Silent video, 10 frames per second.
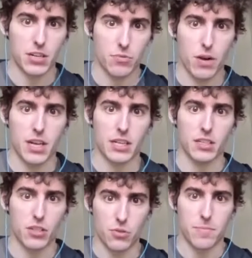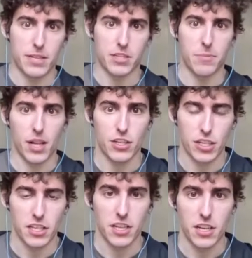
it's running to do epistemology